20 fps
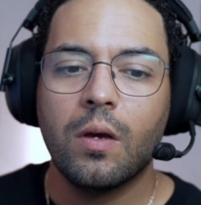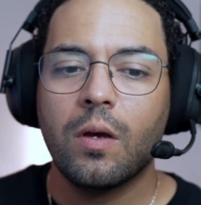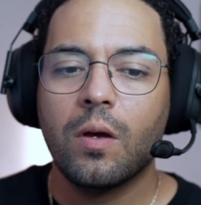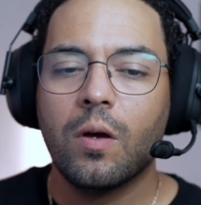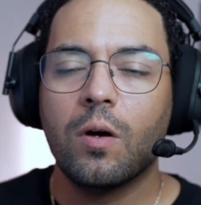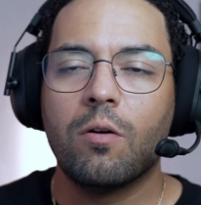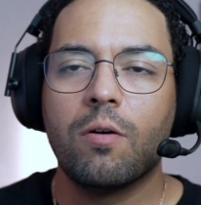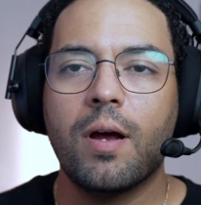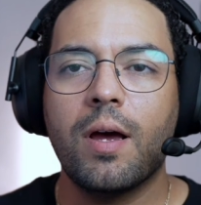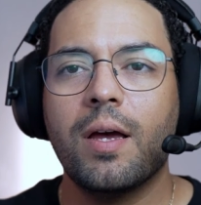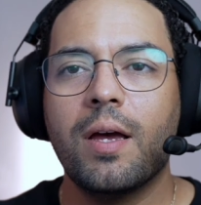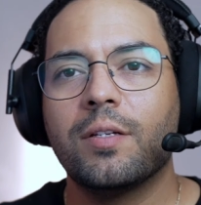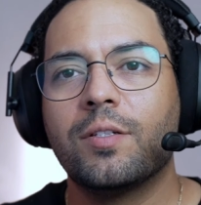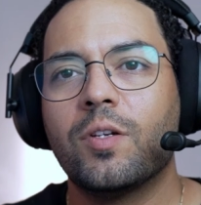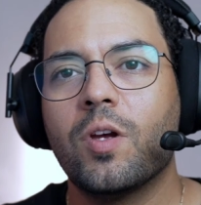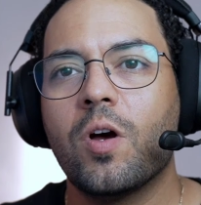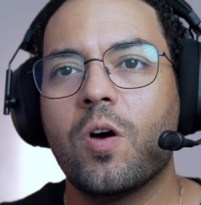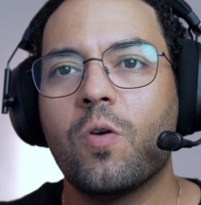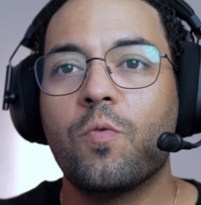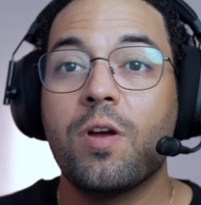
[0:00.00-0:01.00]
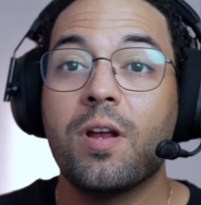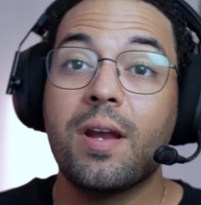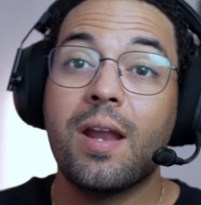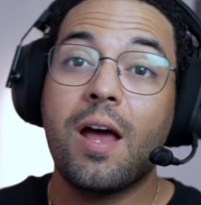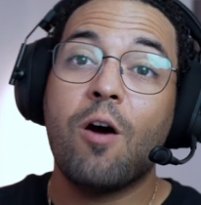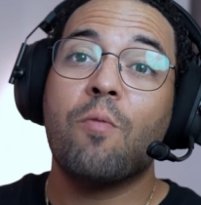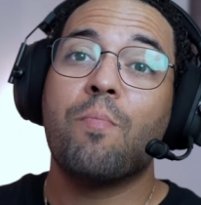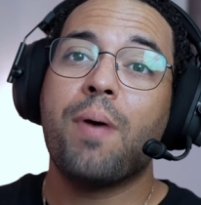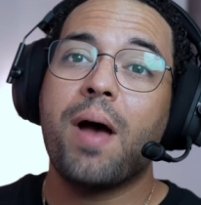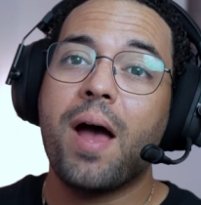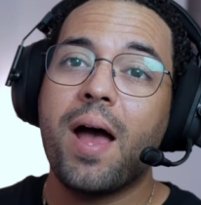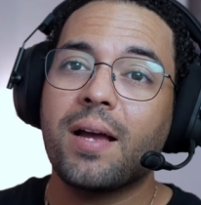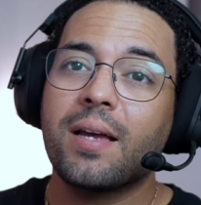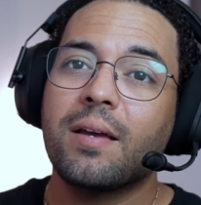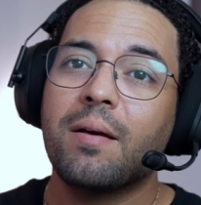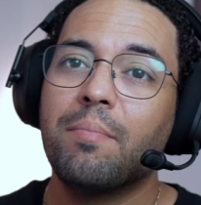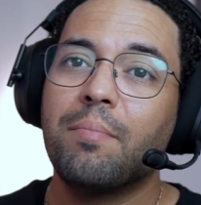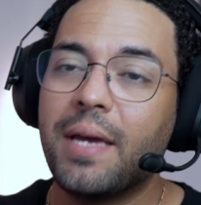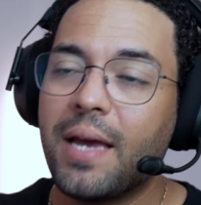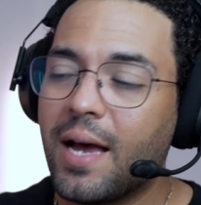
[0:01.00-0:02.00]
All right, so we are now back
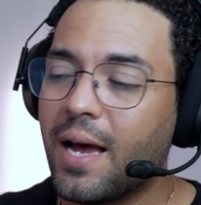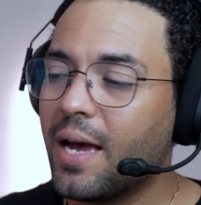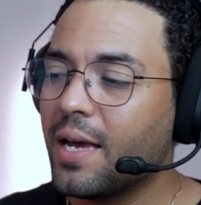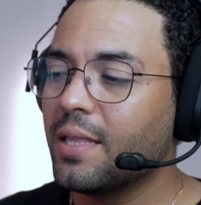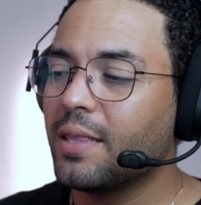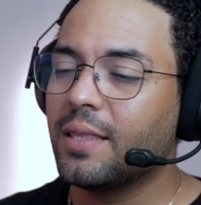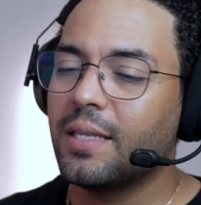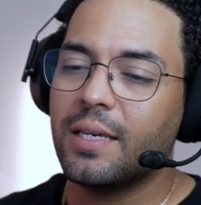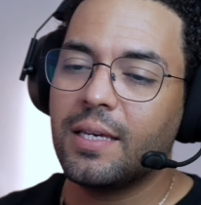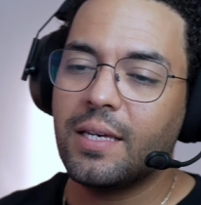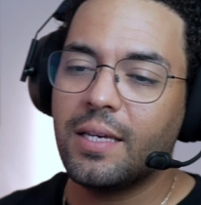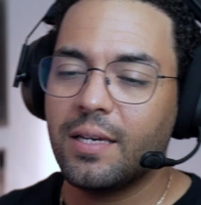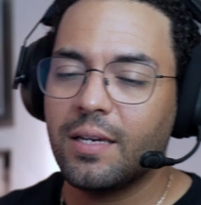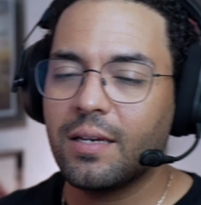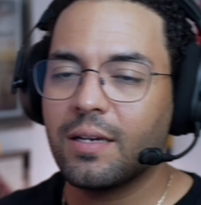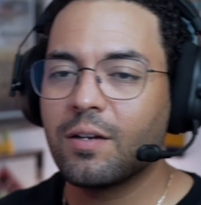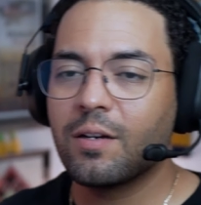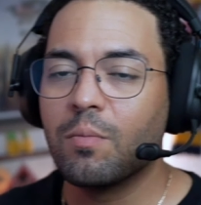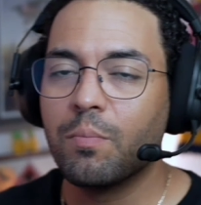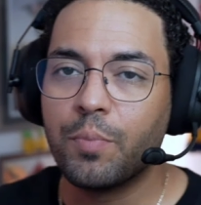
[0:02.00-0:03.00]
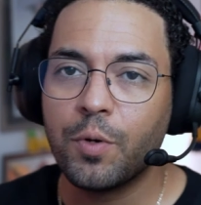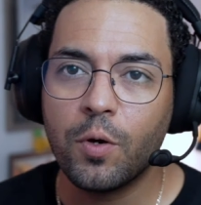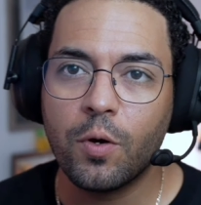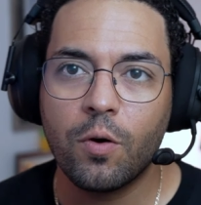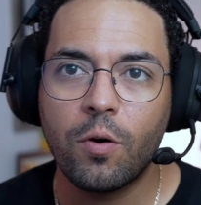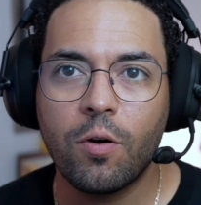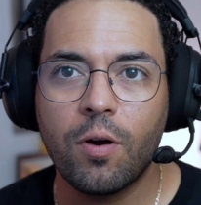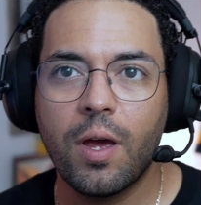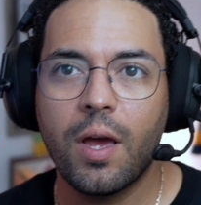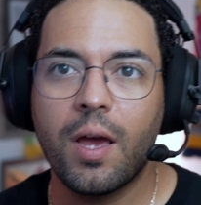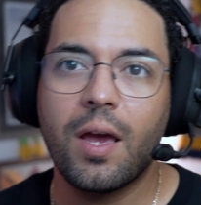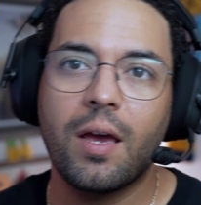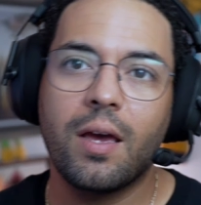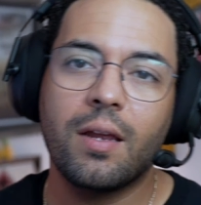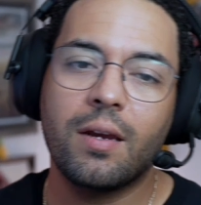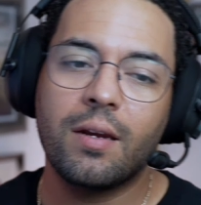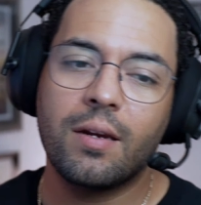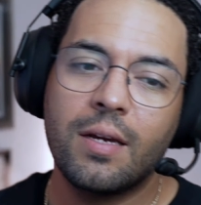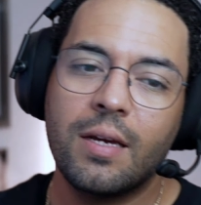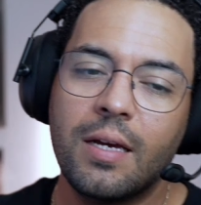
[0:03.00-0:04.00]
behind the computer,
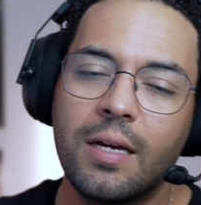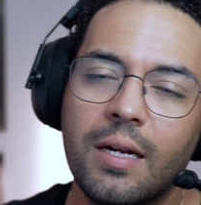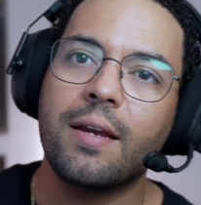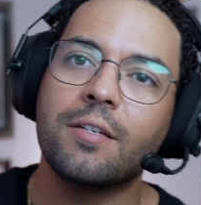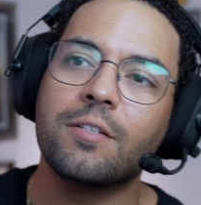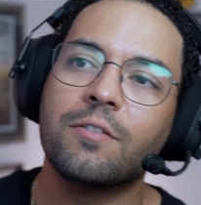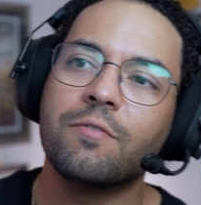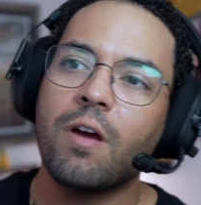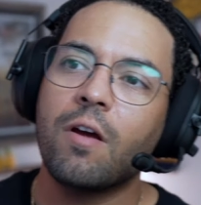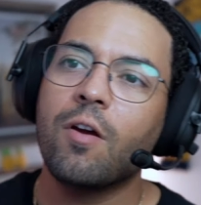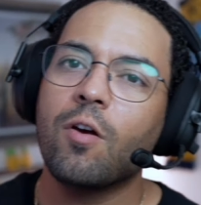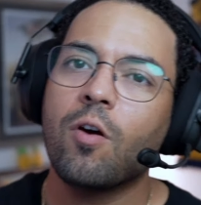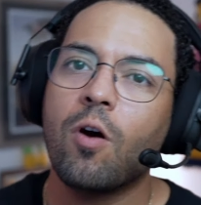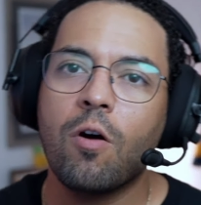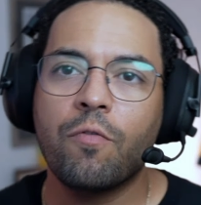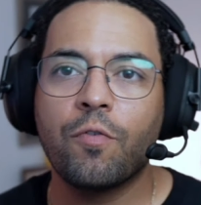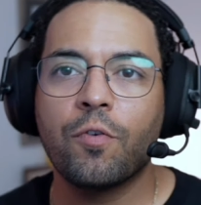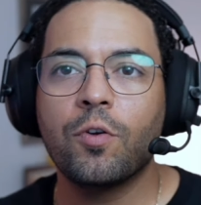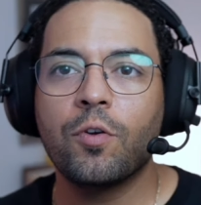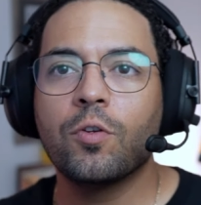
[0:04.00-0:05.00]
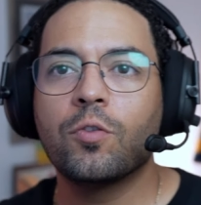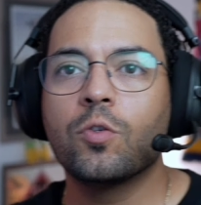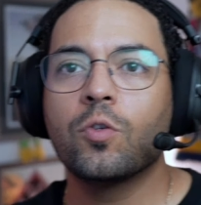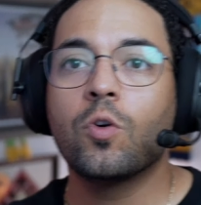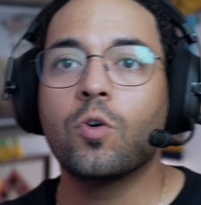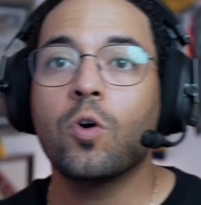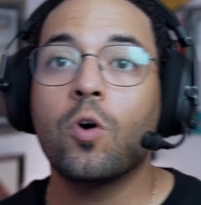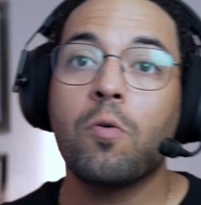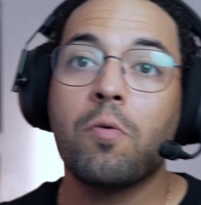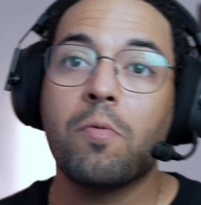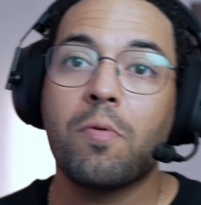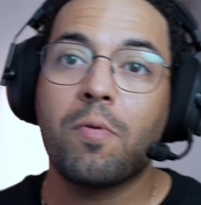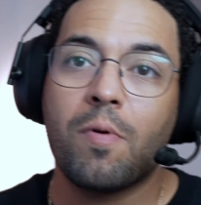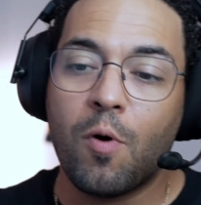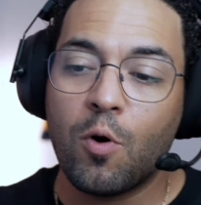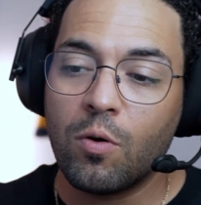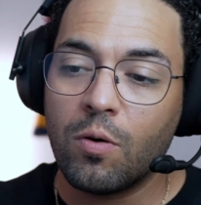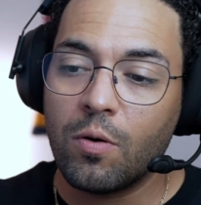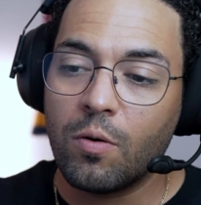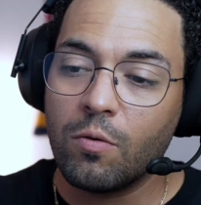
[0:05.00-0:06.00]
and it's very hard for you to go
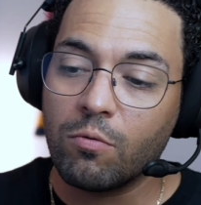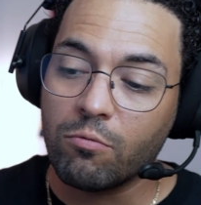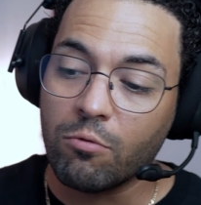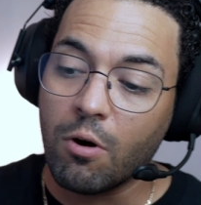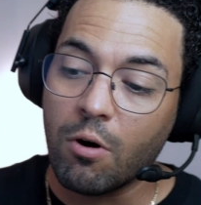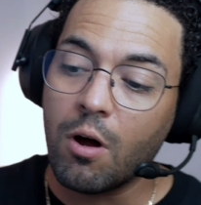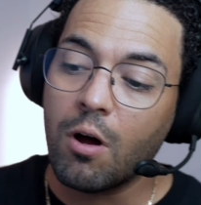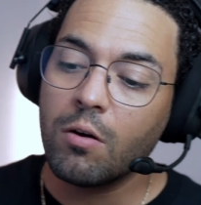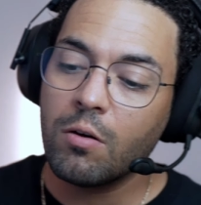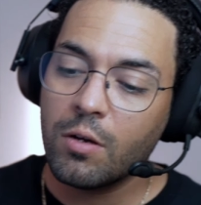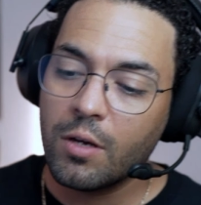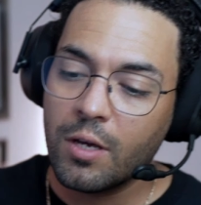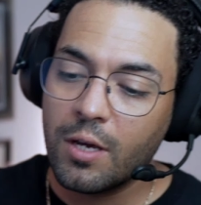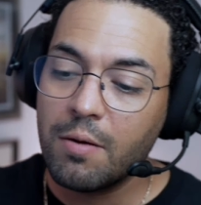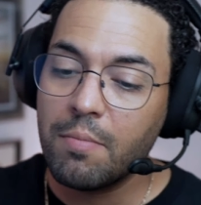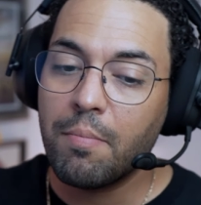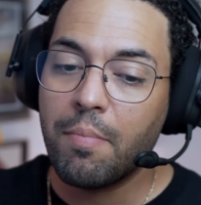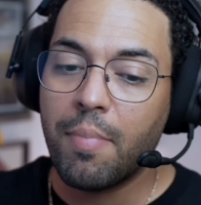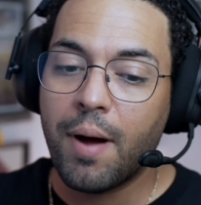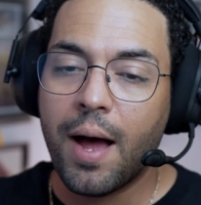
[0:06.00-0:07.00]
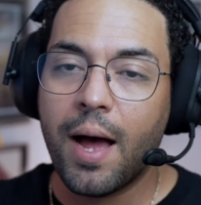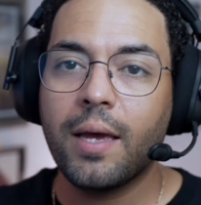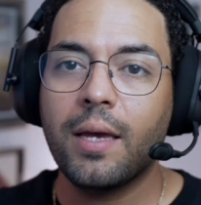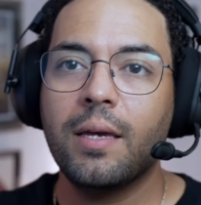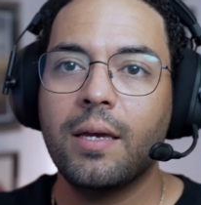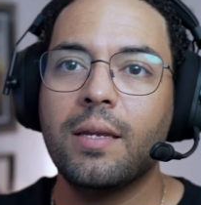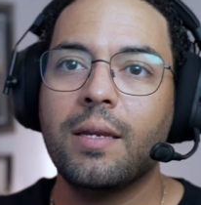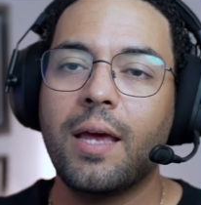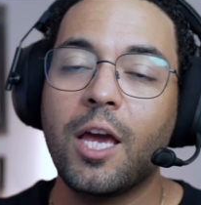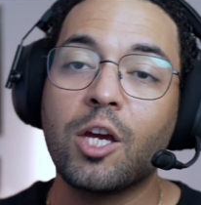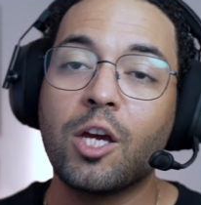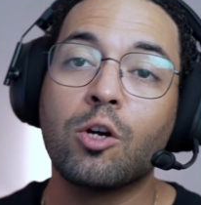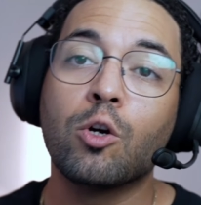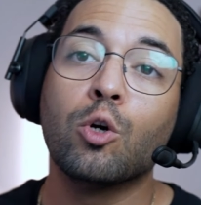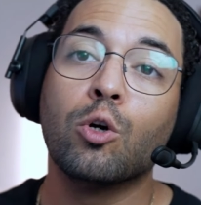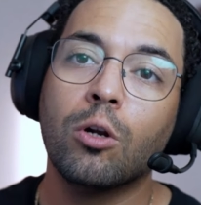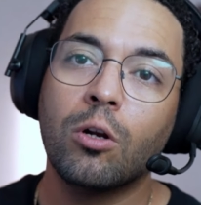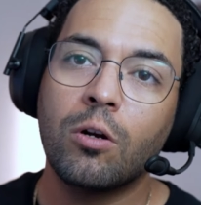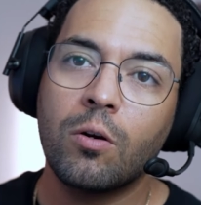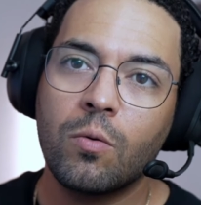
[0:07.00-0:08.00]
wrong in buying a
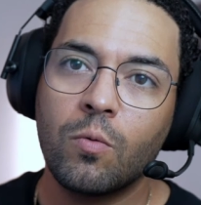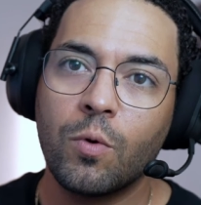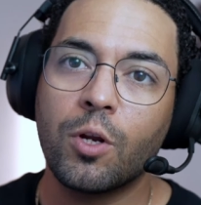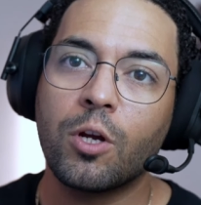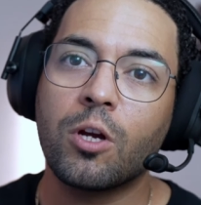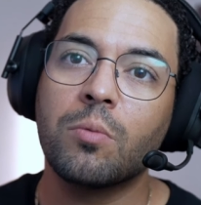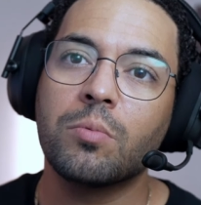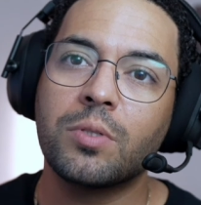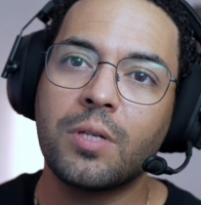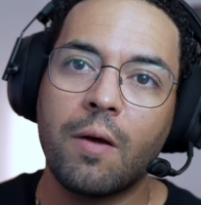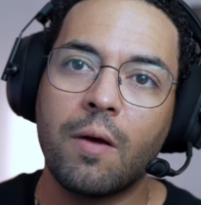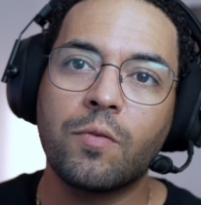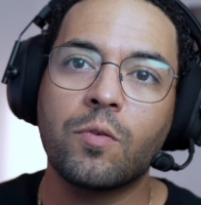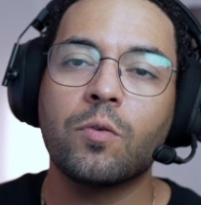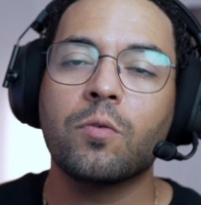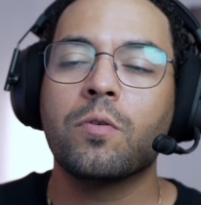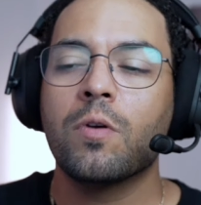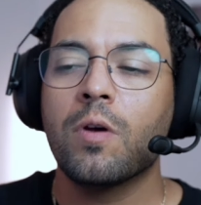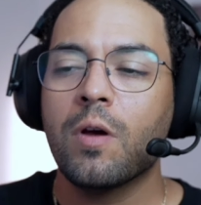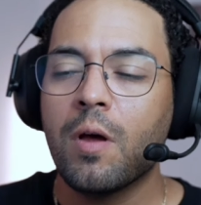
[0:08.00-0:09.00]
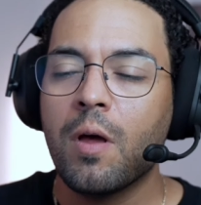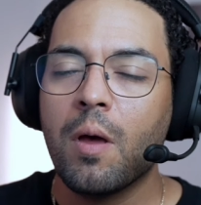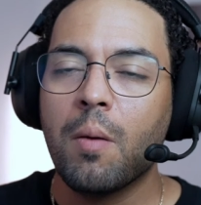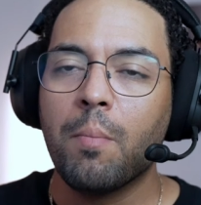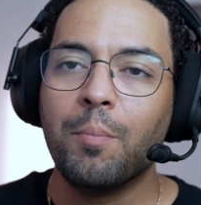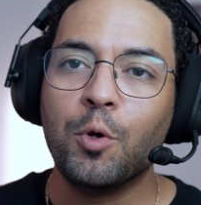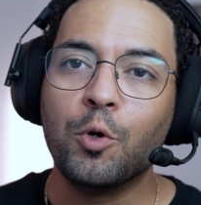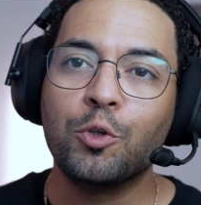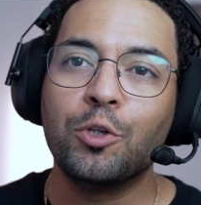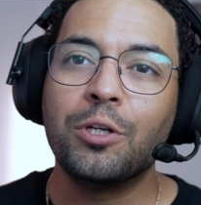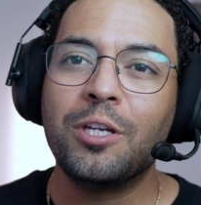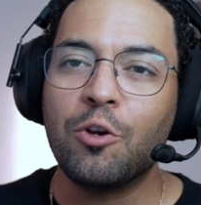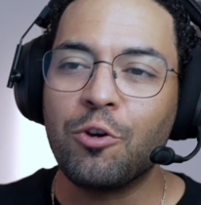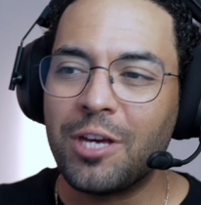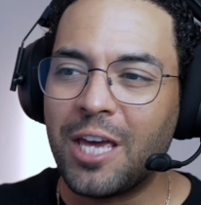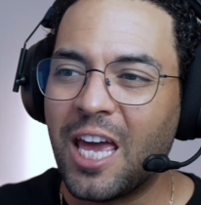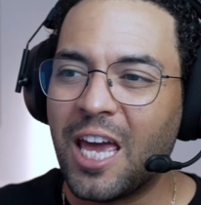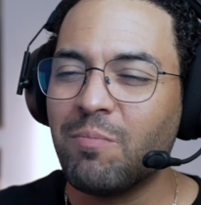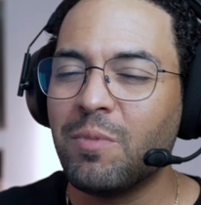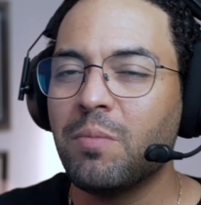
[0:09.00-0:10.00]
cooler when it comes down to building your
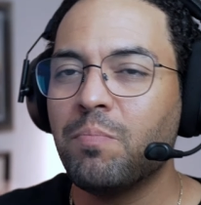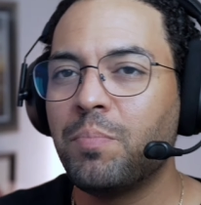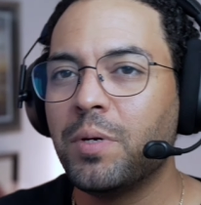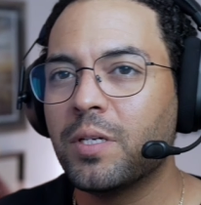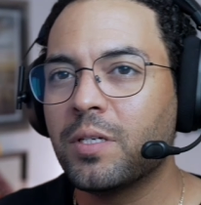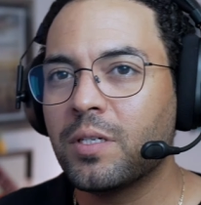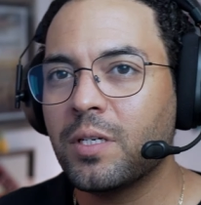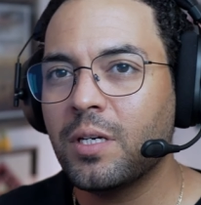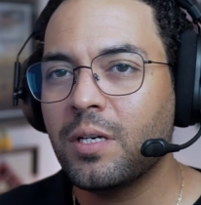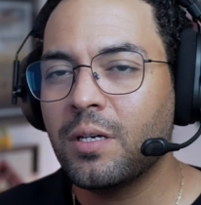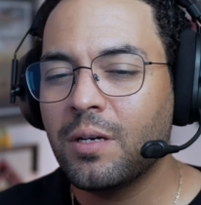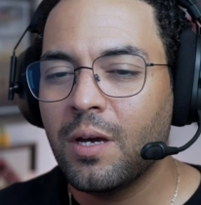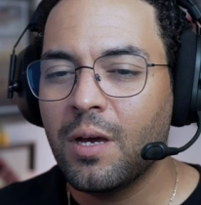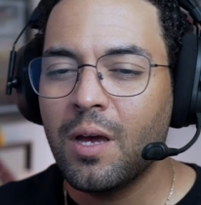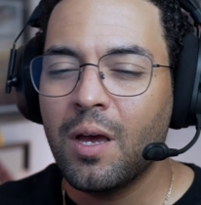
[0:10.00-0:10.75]
gaming PC.